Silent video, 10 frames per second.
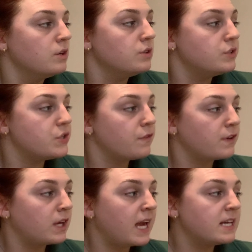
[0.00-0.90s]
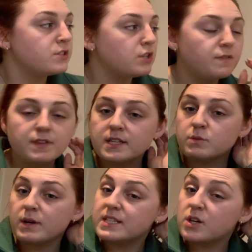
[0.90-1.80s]
So the key study for this
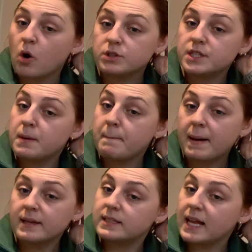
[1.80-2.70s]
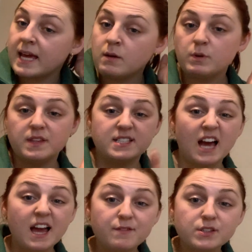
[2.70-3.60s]
one is Gordon and Baddeley with the
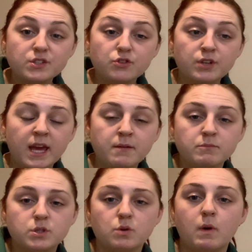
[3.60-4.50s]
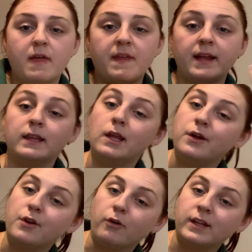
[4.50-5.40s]
divers study, so where they
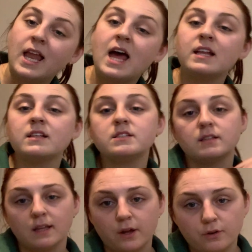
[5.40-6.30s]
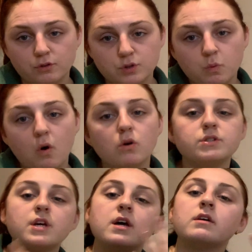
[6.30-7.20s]
learn on land, learn
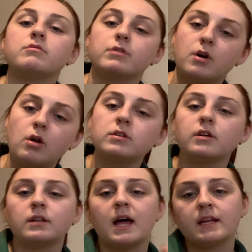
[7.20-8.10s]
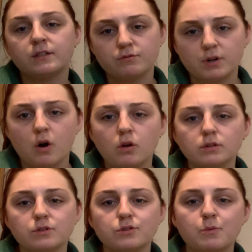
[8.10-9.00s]
underwater, recalled on land, recalled
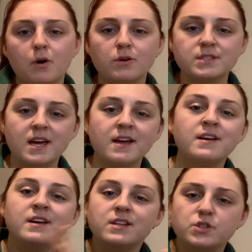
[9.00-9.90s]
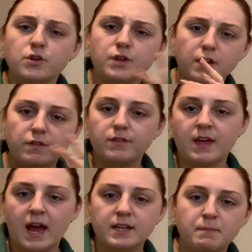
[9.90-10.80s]
underwater, so that they
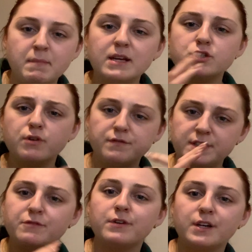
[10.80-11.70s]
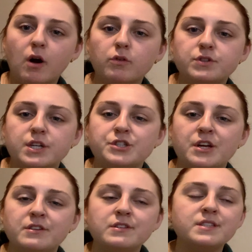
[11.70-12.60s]
had a mixture of different
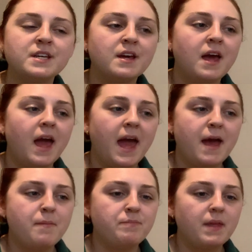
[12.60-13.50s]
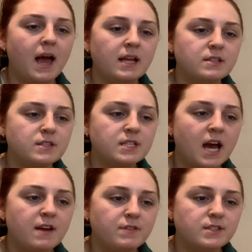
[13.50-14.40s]
conditions, and the
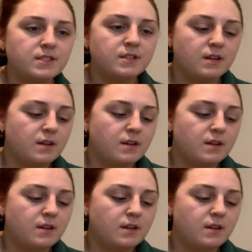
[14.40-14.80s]
divers'